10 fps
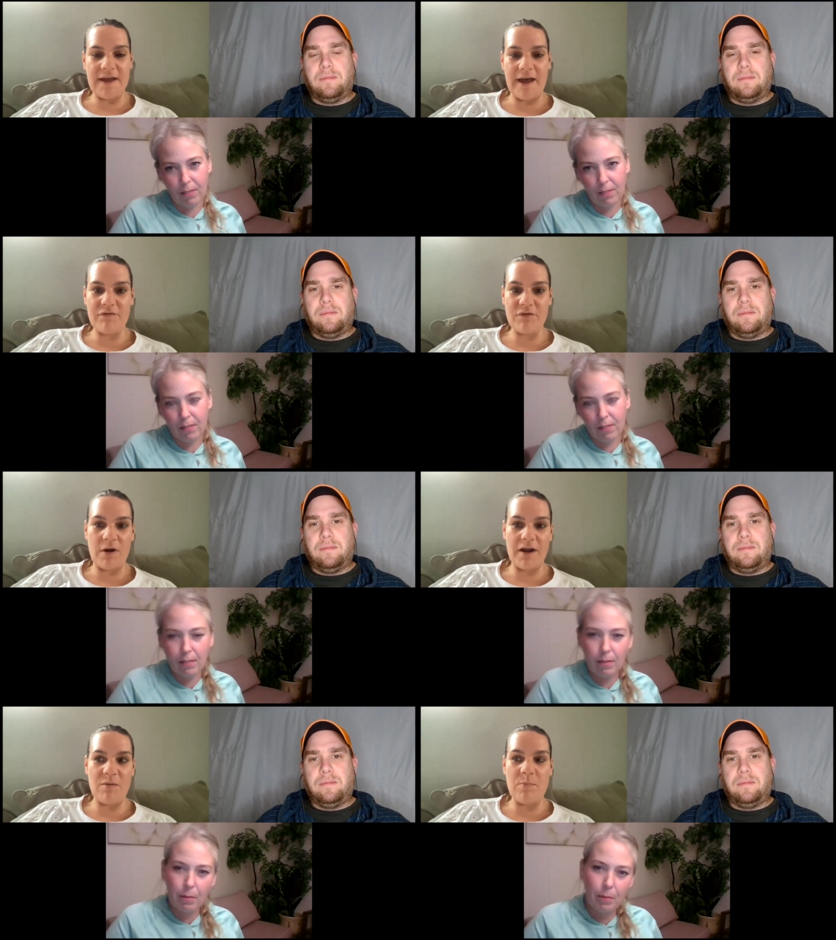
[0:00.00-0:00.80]
Speaker 1: to have
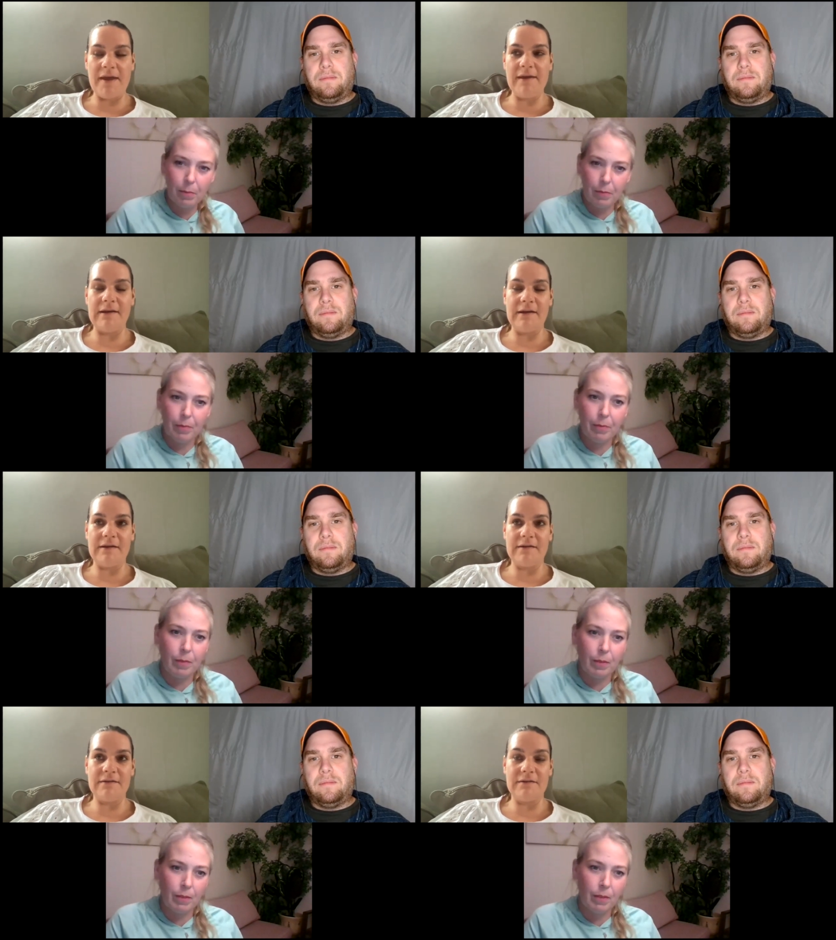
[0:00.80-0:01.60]
quite a bit
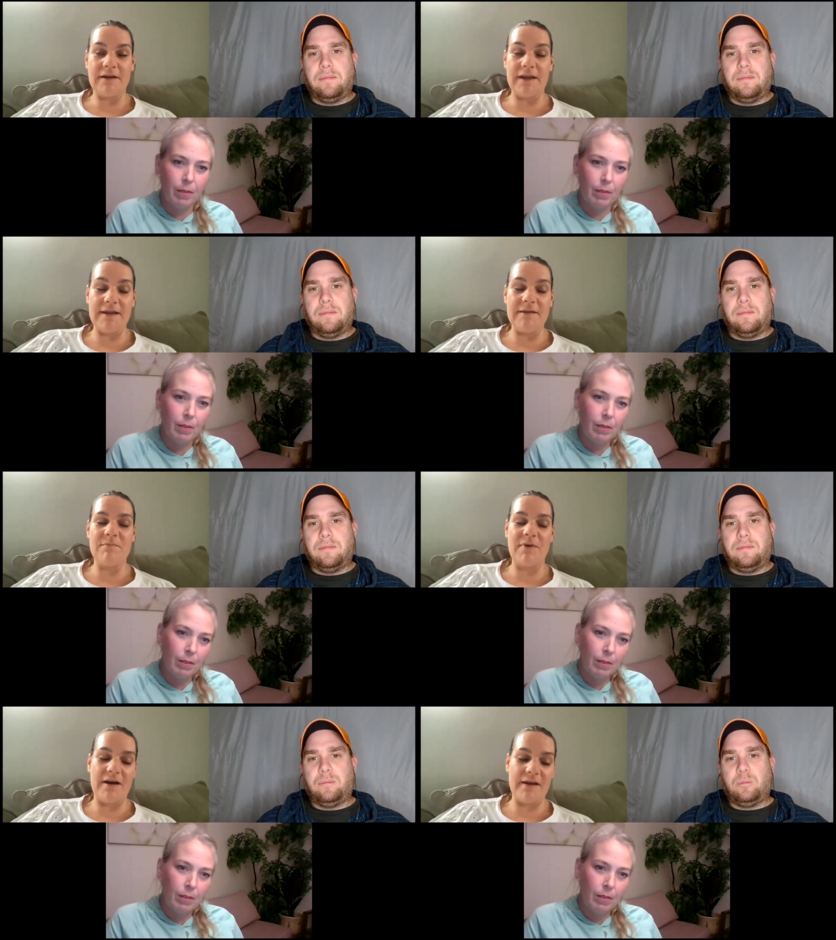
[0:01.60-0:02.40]
in
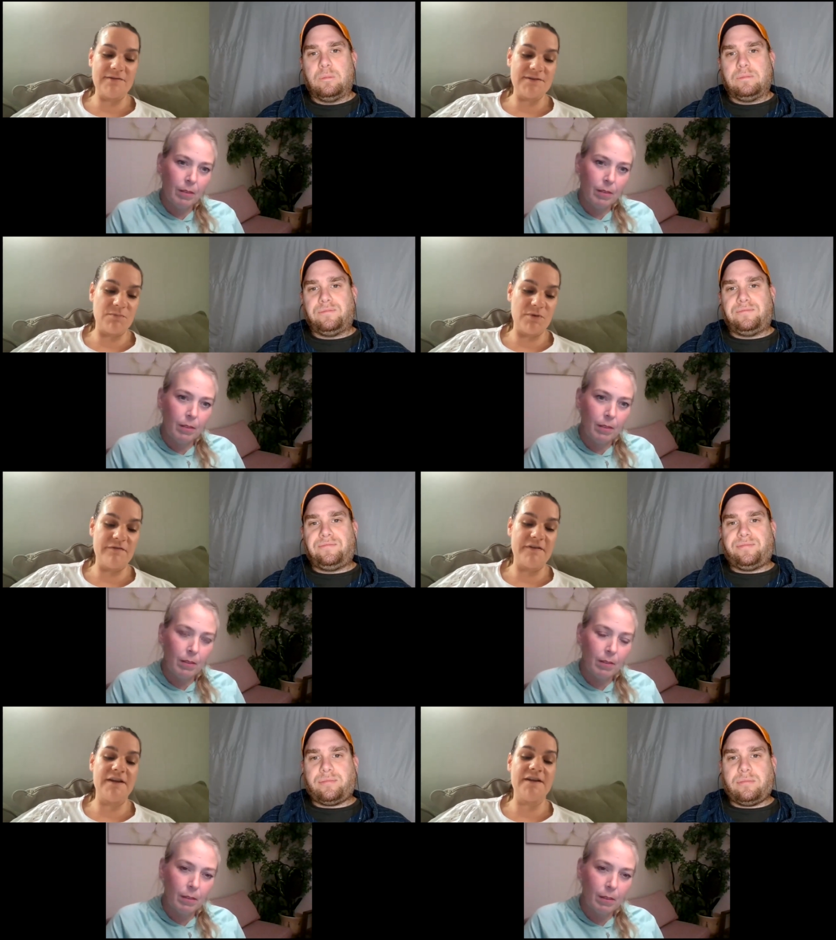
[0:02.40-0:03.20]
my
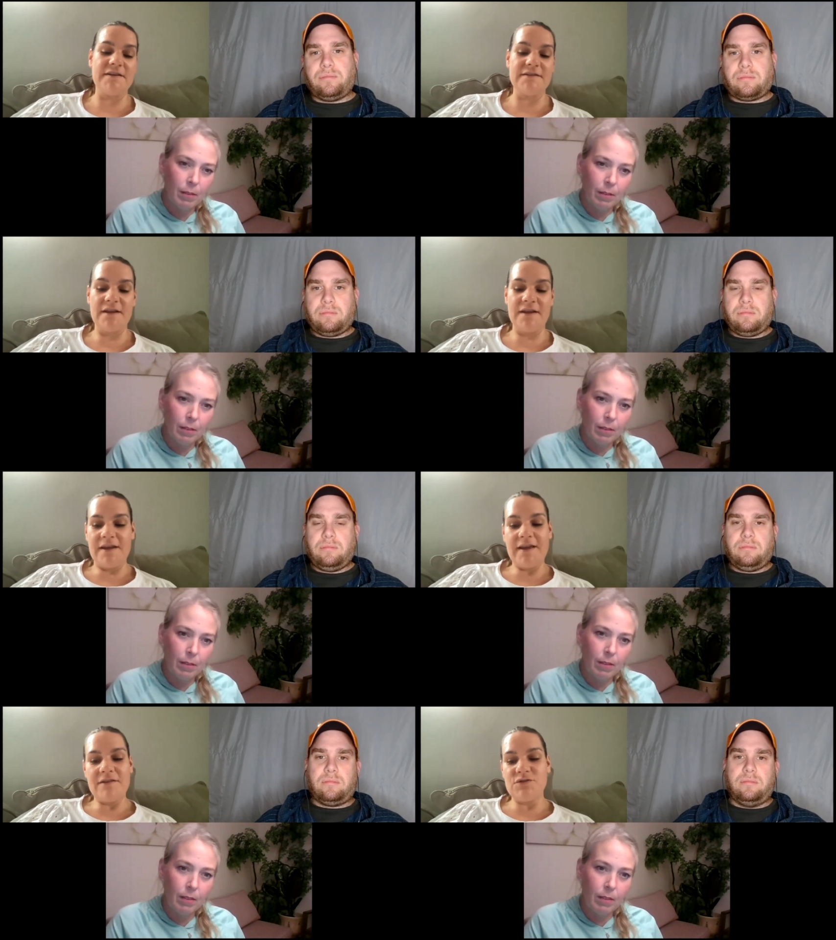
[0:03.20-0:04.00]
smoothies,
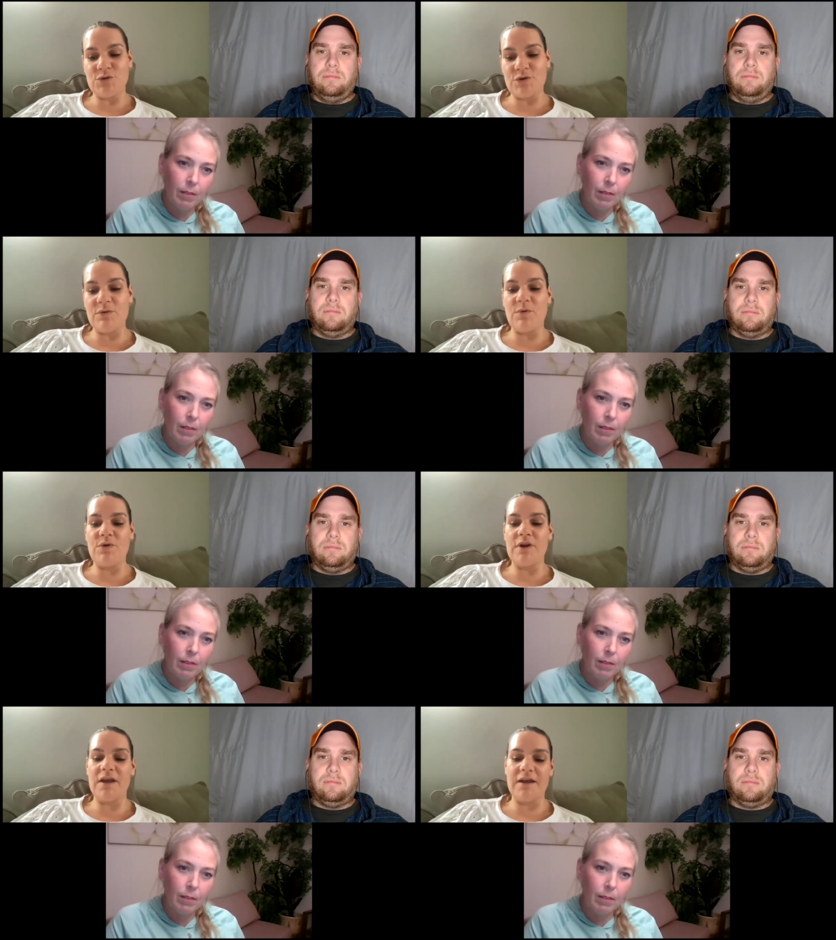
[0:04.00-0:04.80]
sugar
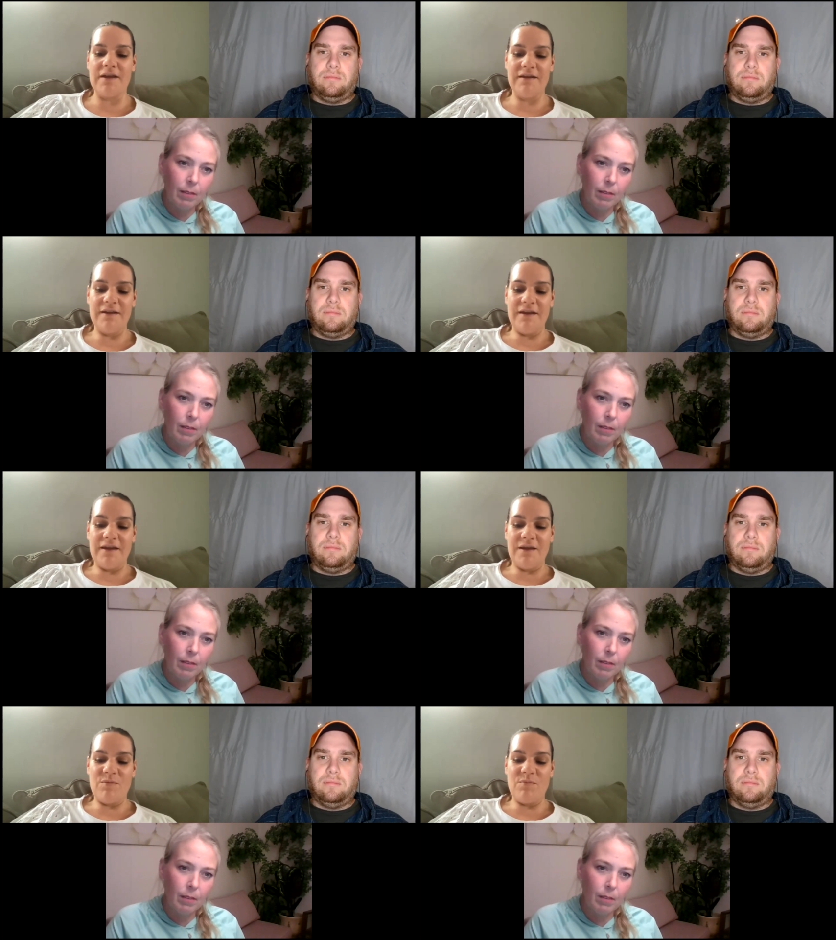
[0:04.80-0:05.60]
water.
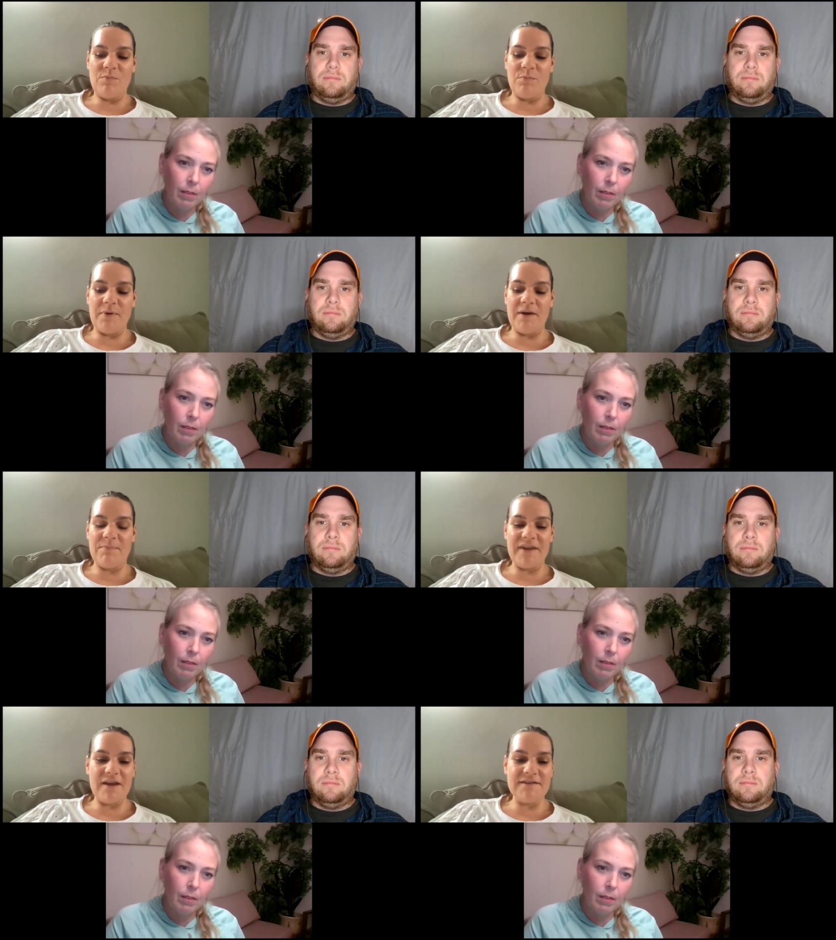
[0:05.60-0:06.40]
But
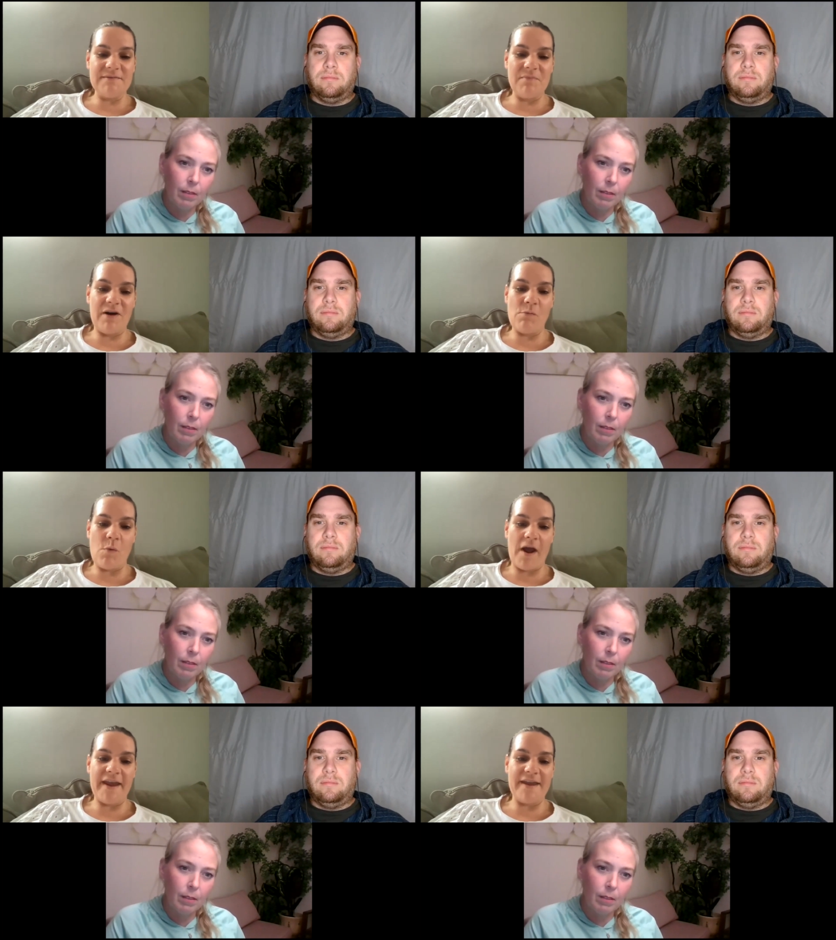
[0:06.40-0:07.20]
because of my
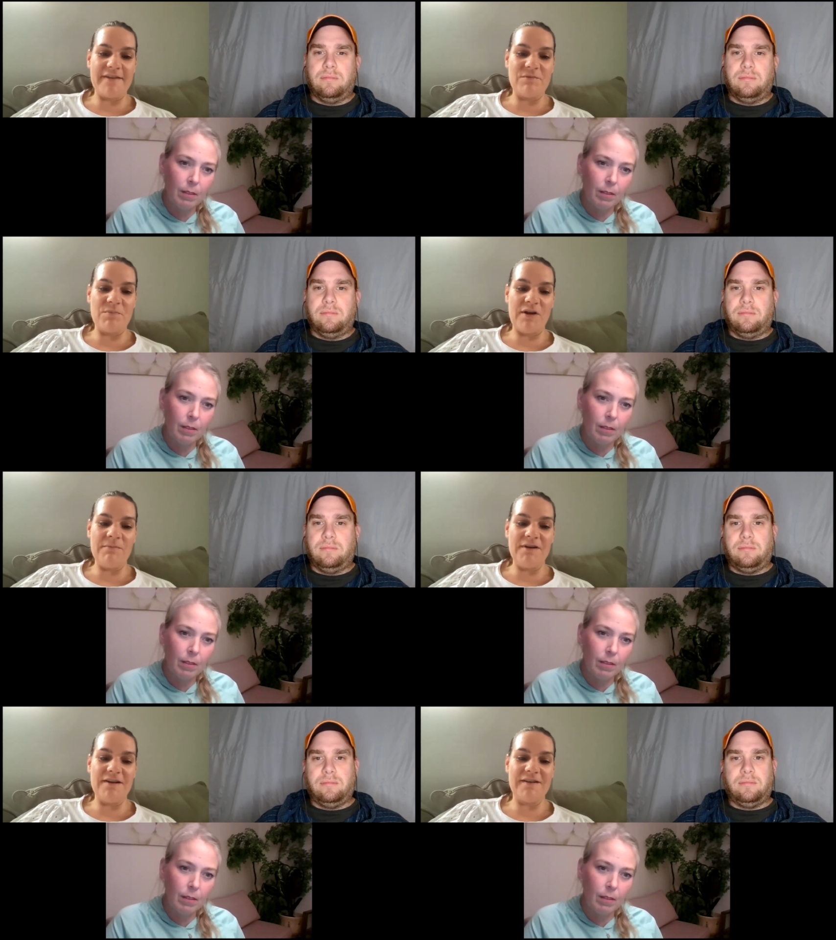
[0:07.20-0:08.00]
weight at the
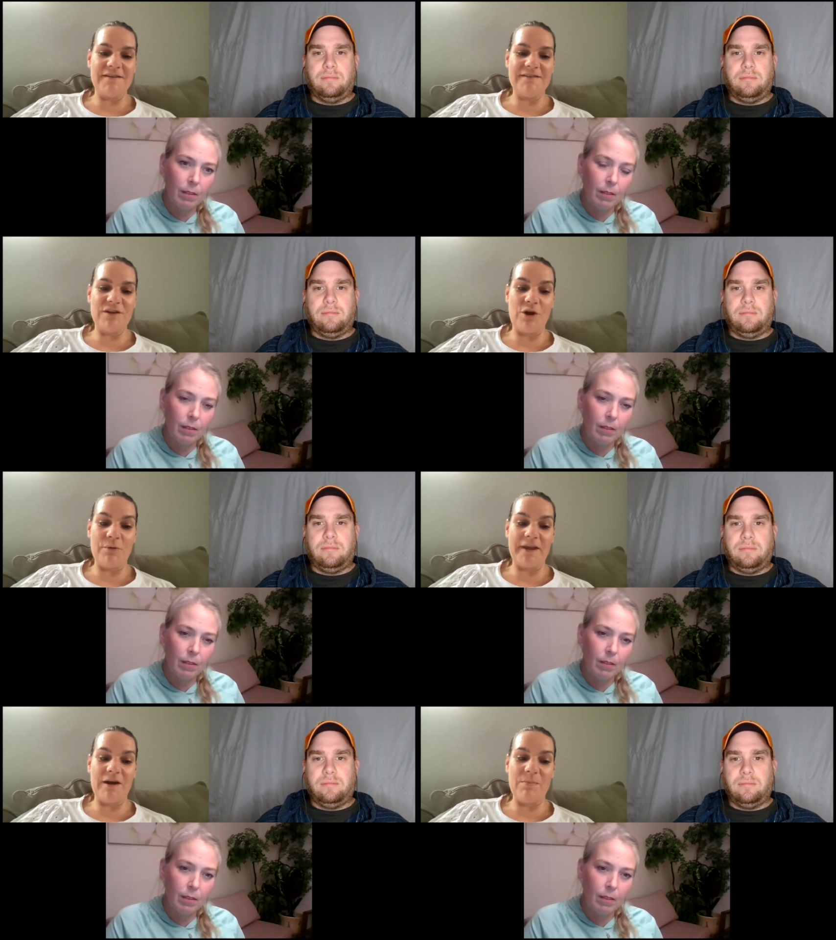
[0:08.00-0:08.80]
moment and
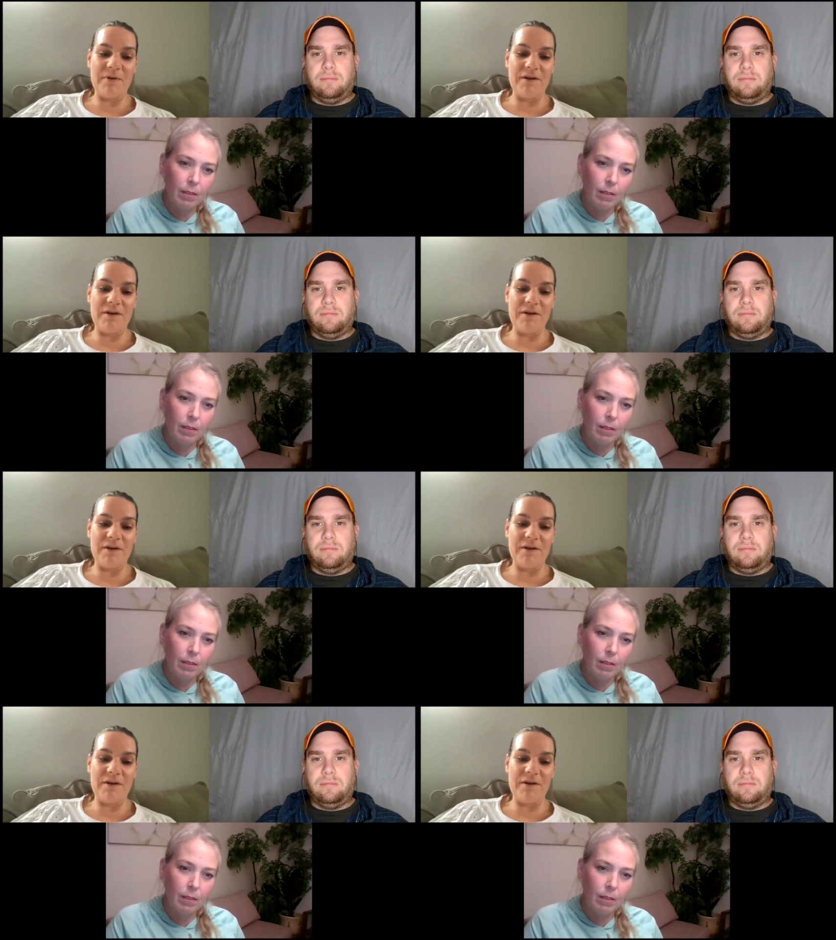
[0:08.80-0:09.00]
going up